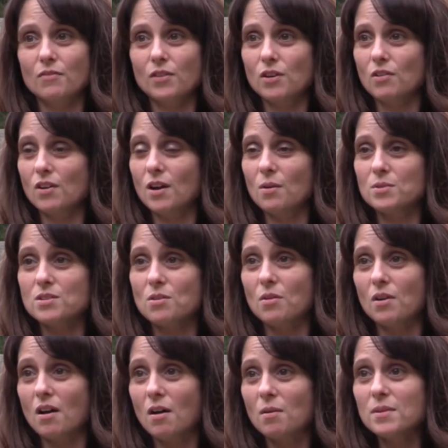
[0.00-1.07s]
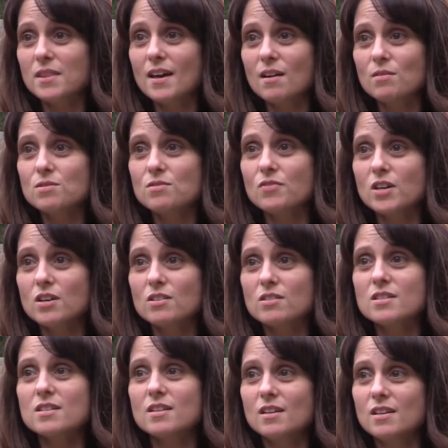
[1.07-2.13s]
figuring out what's going on with the house first.